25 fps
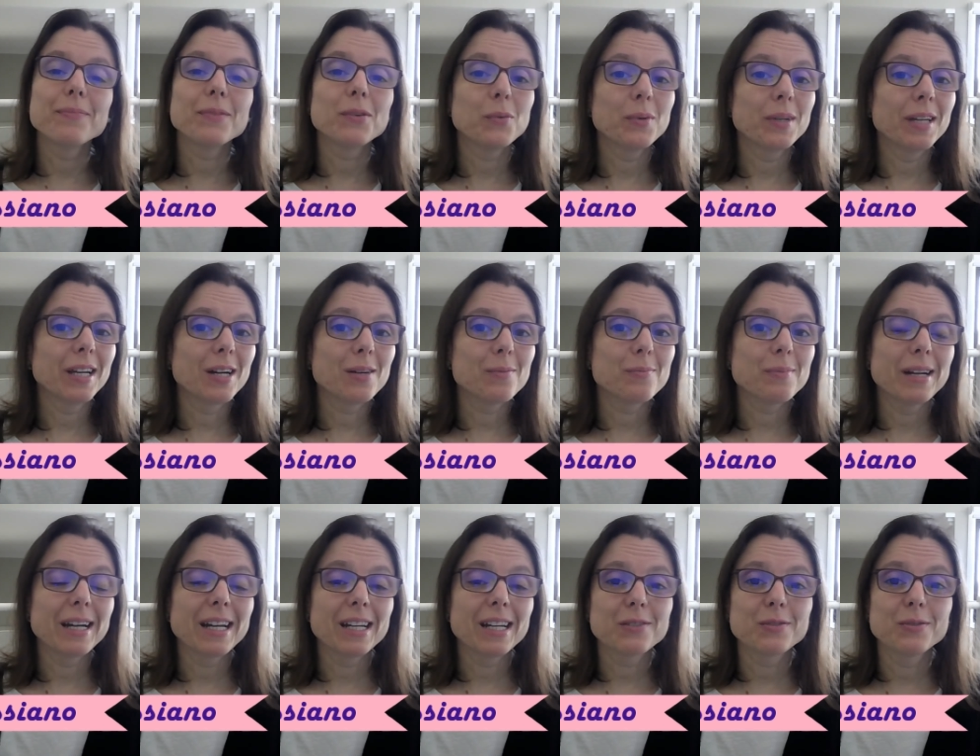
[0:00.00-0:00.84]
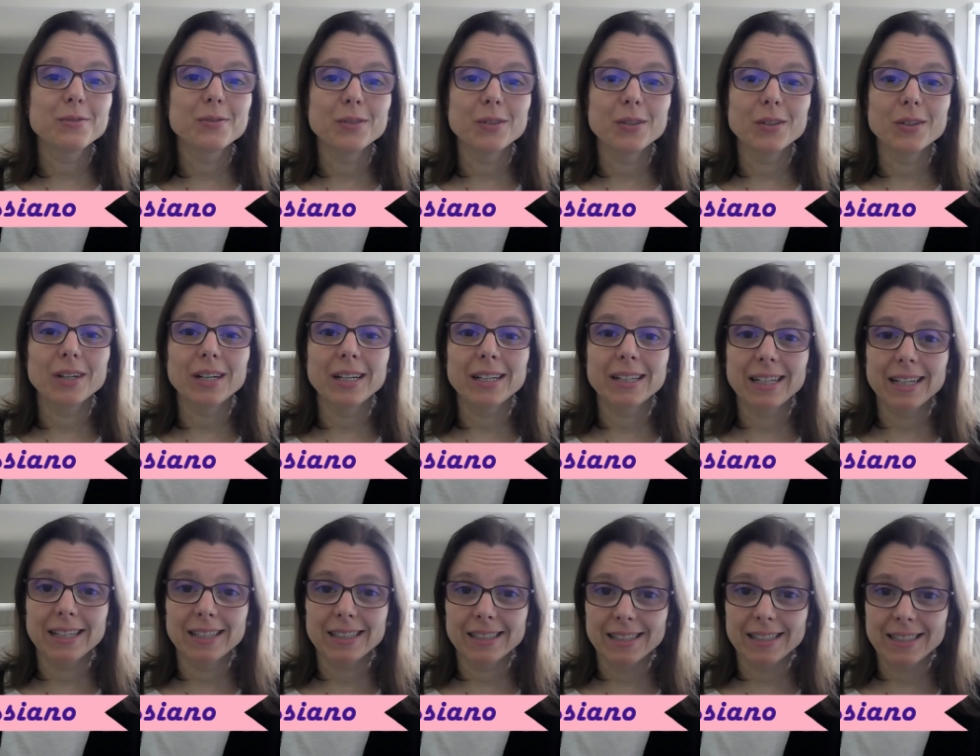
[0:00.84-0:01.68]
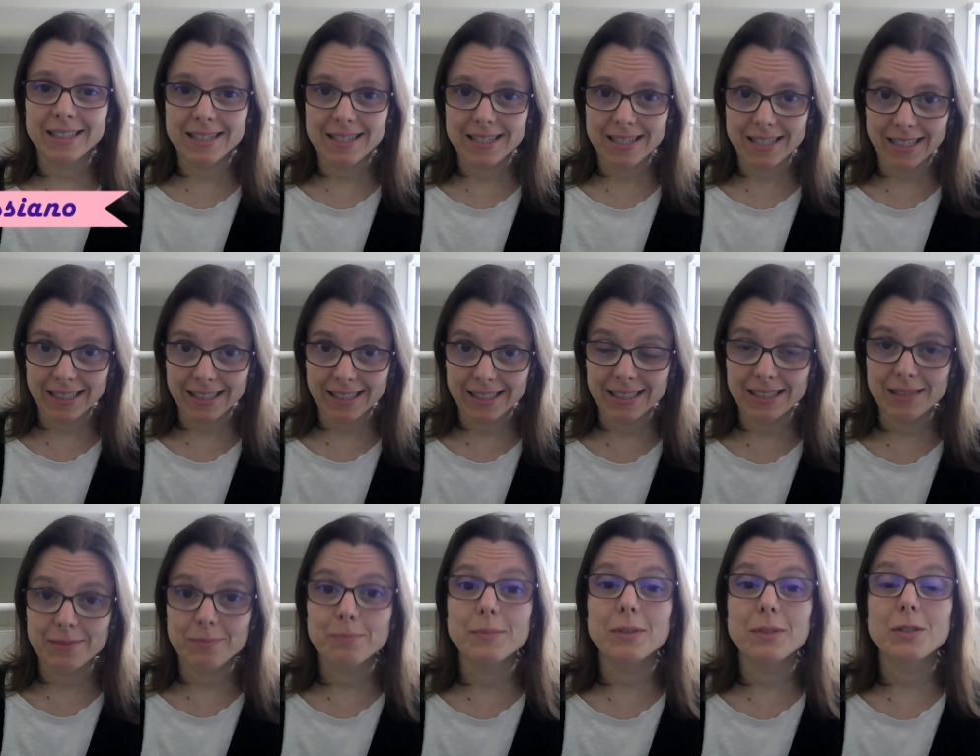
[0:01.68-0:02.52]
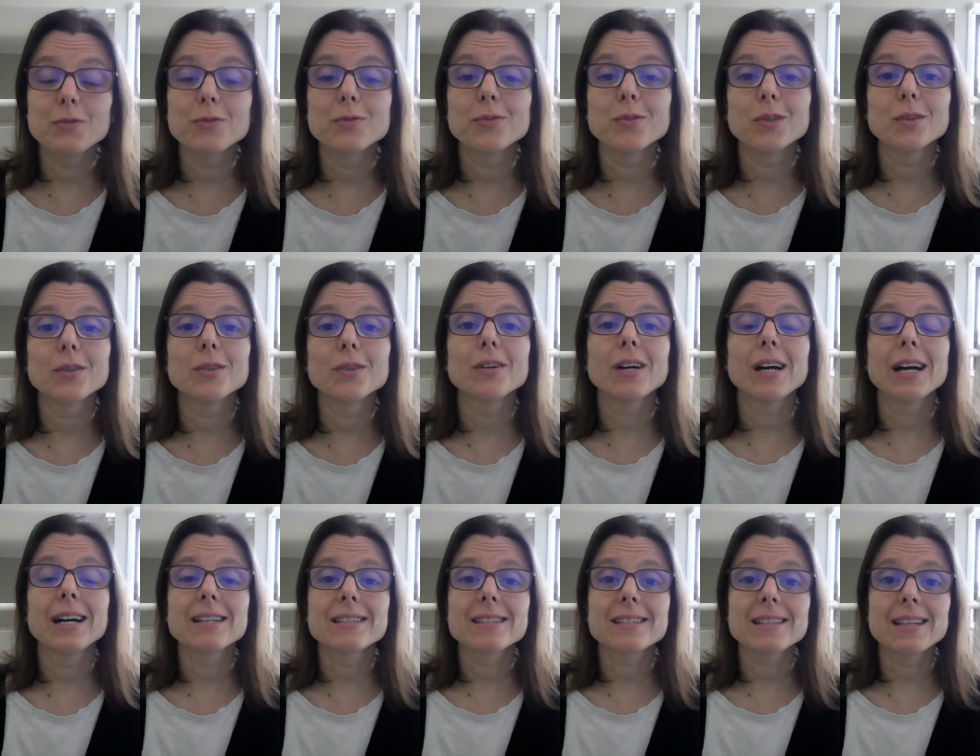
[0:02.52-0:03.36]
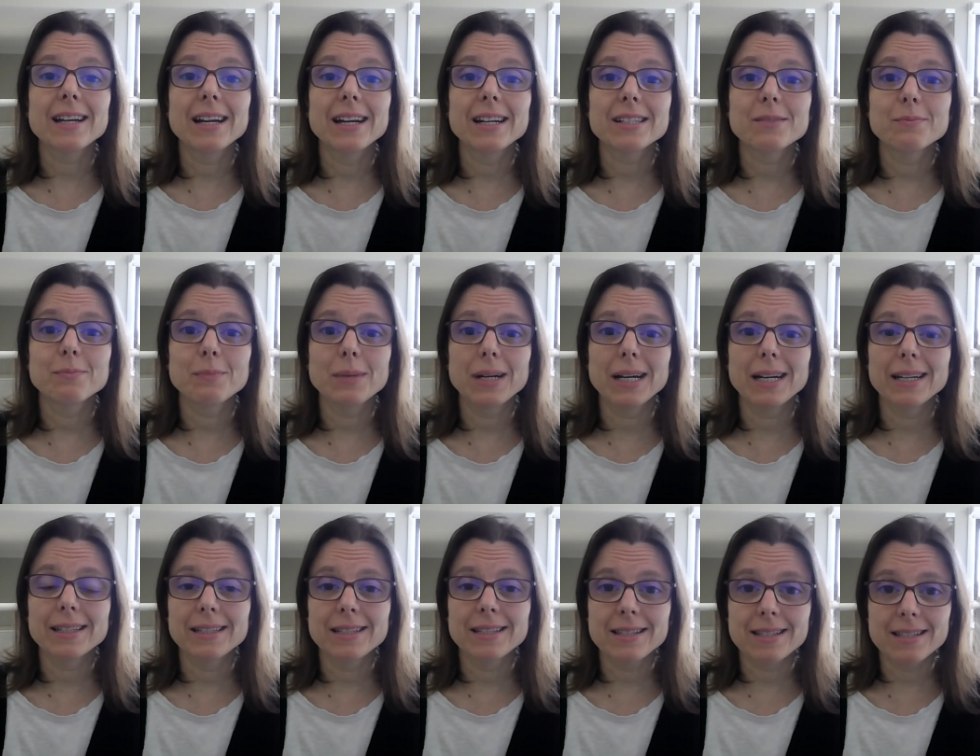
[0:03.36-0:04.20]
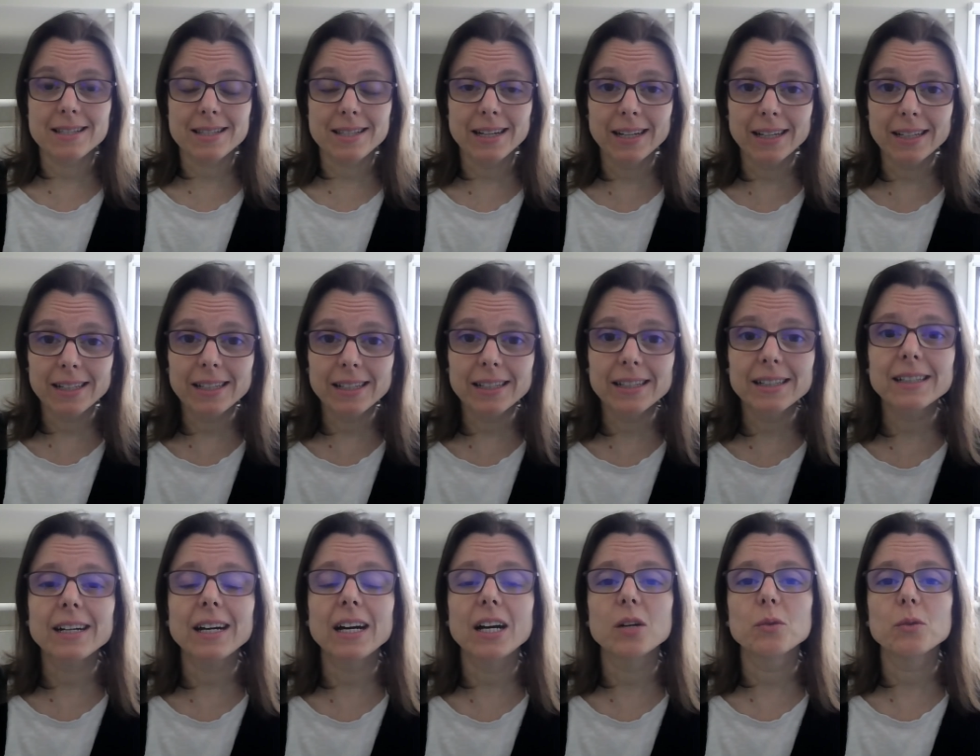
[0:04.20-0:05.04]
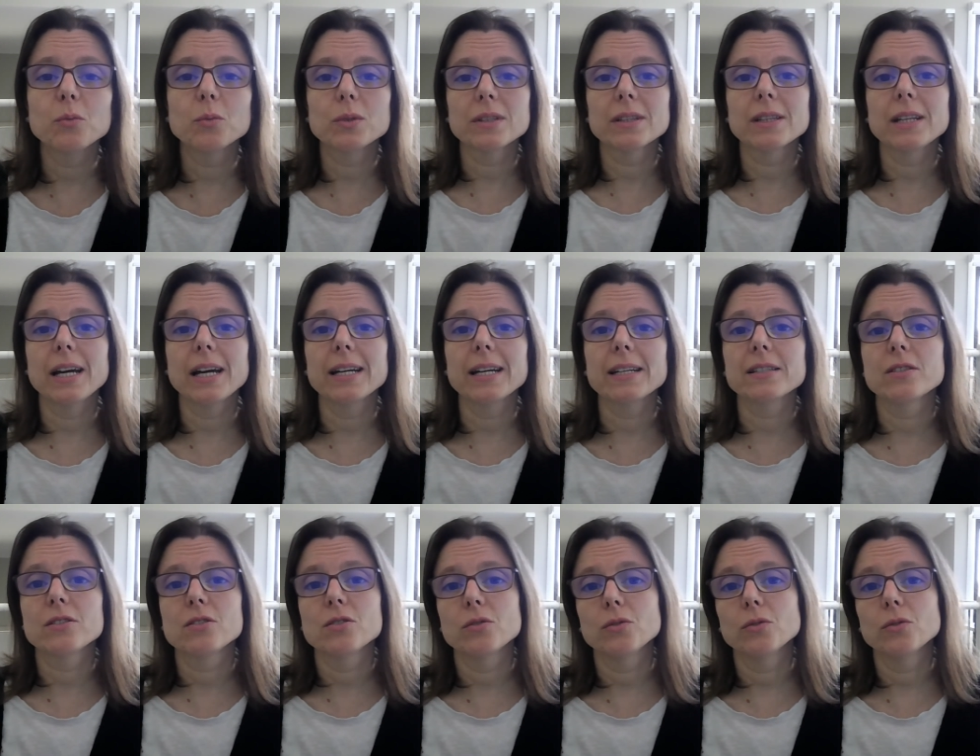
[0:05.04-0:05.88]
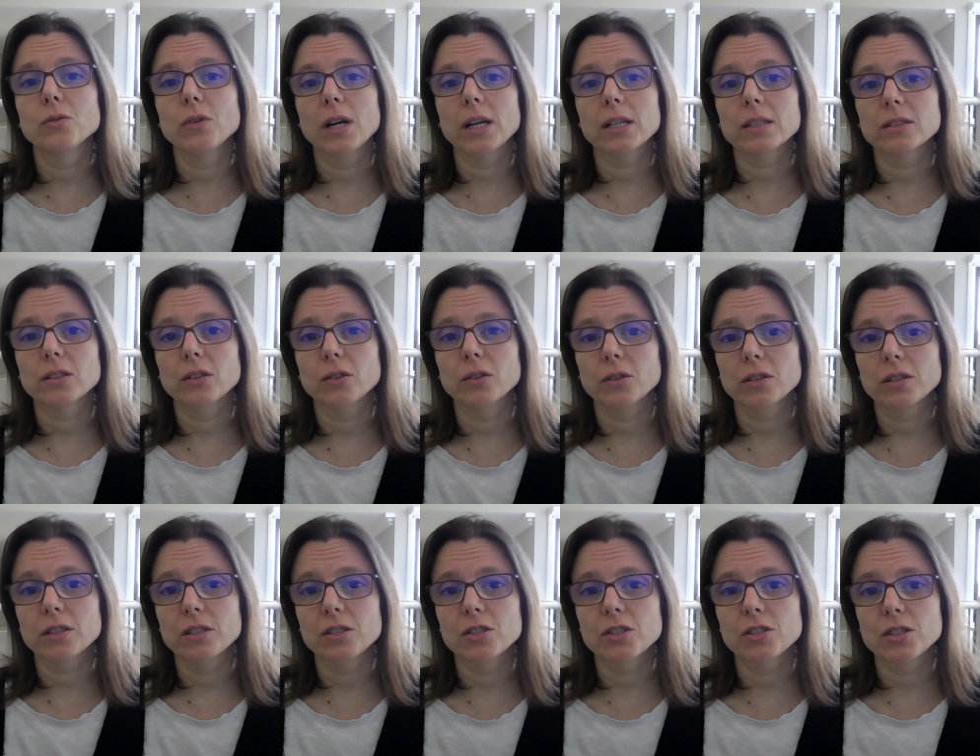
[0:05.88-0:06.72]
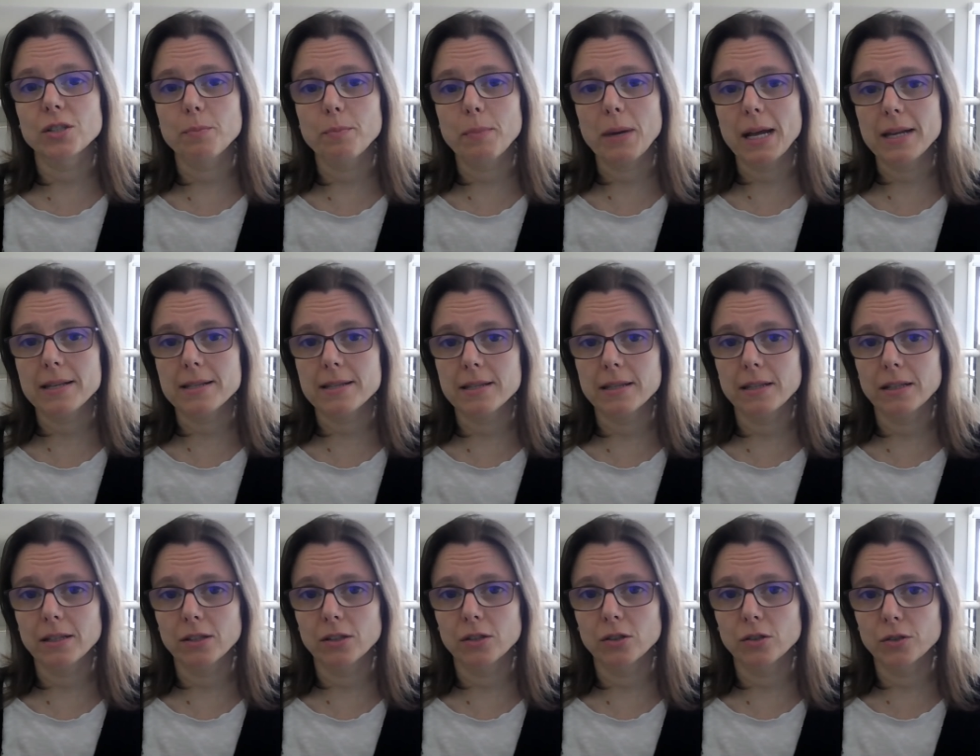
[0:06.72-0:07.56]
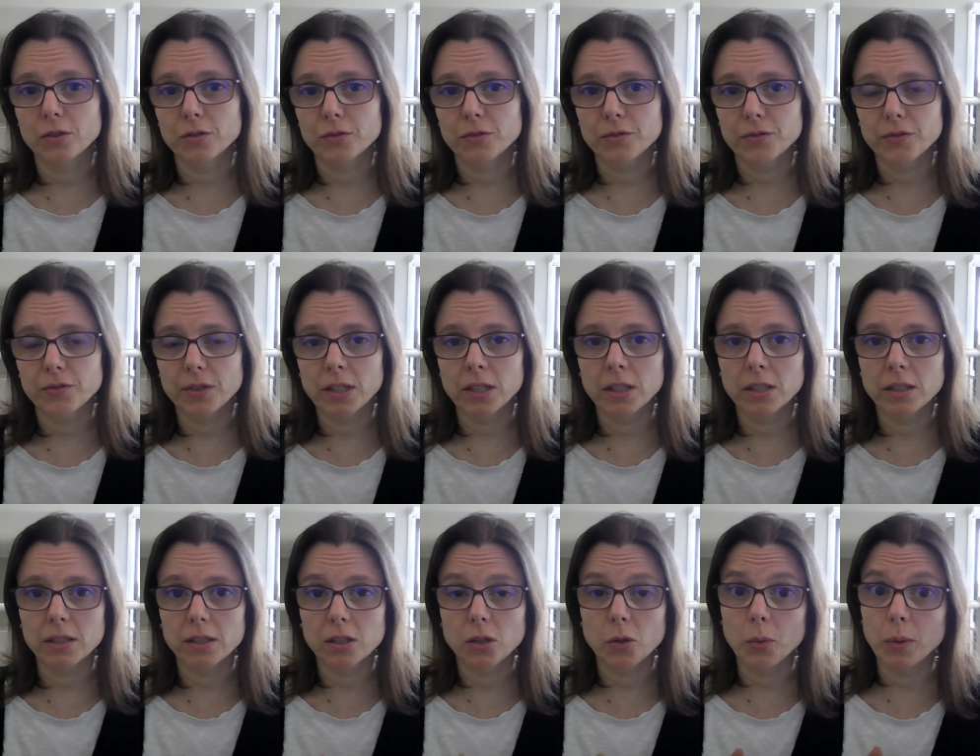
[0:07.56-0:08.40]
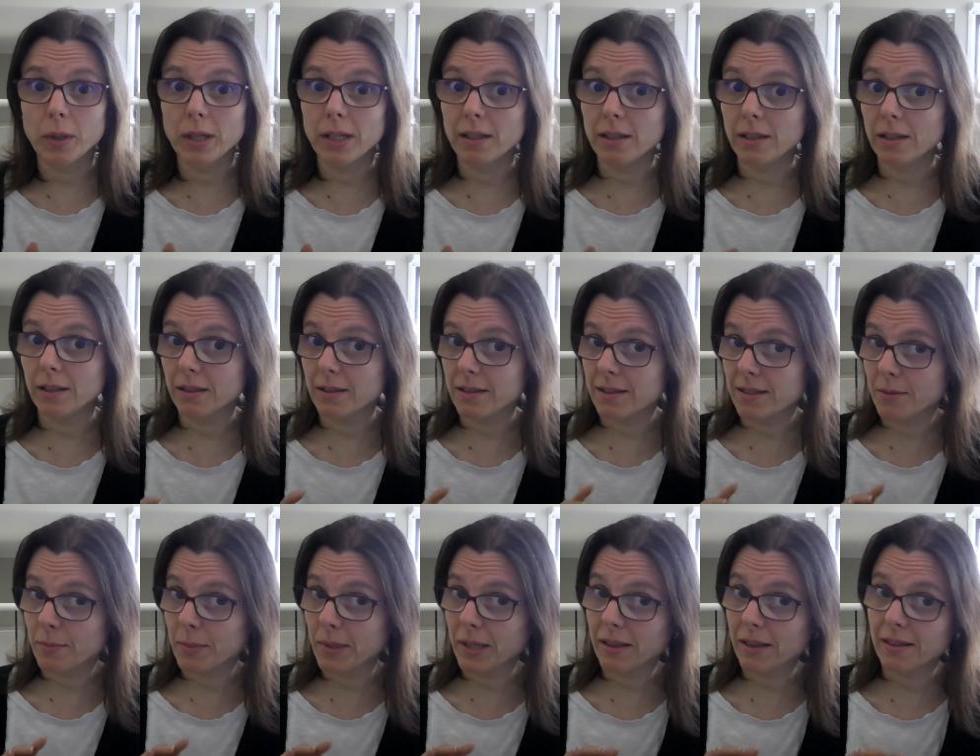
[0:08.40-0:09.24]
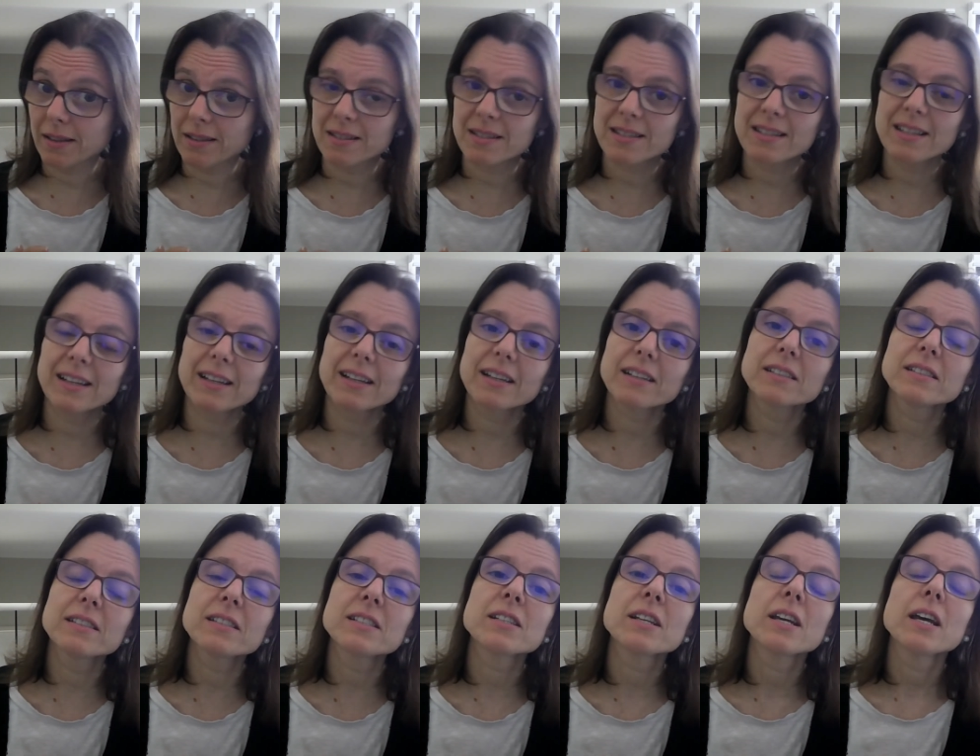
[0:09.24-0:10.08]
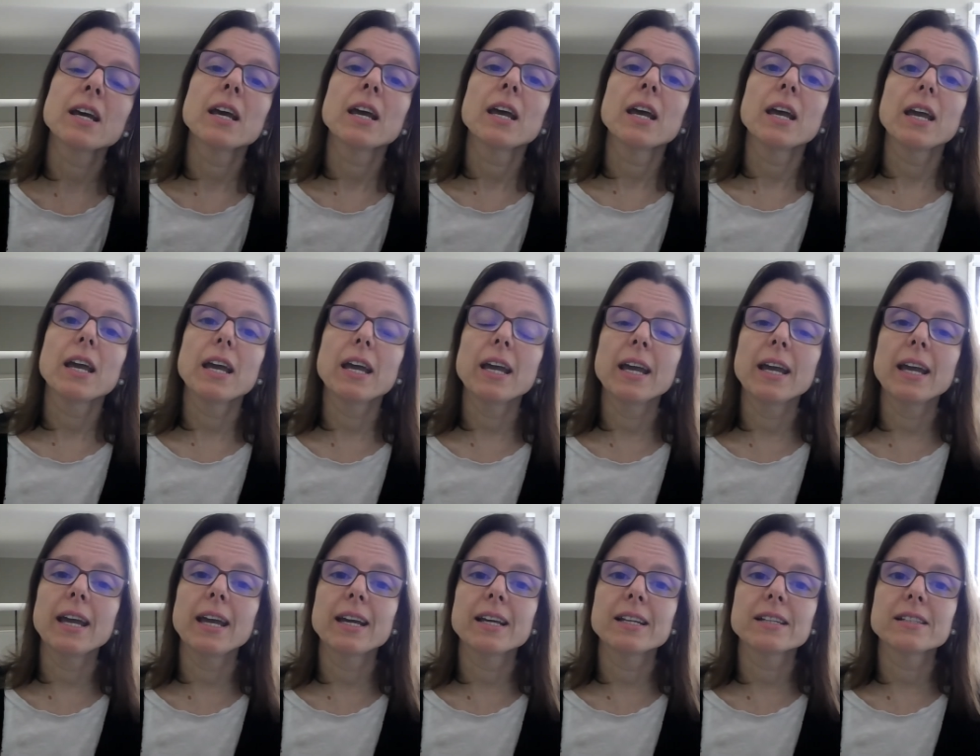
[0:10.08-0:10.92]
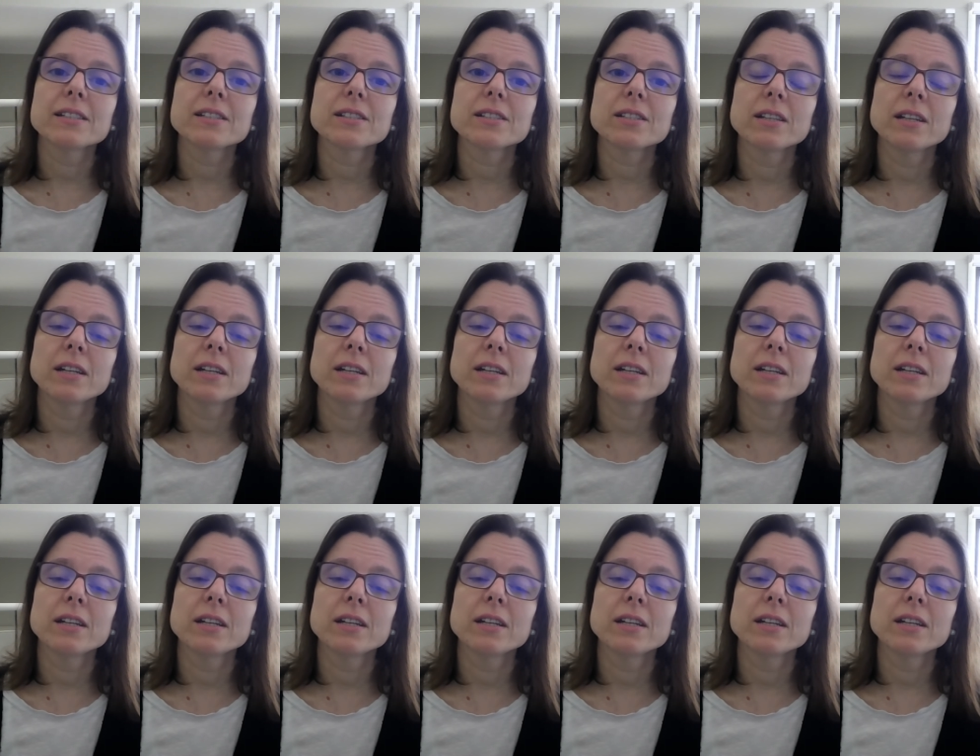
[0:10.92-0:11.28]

We are back for another Insider. Before I start my Insider, I would like to acknowledge the passing of Queen Elizabeth II and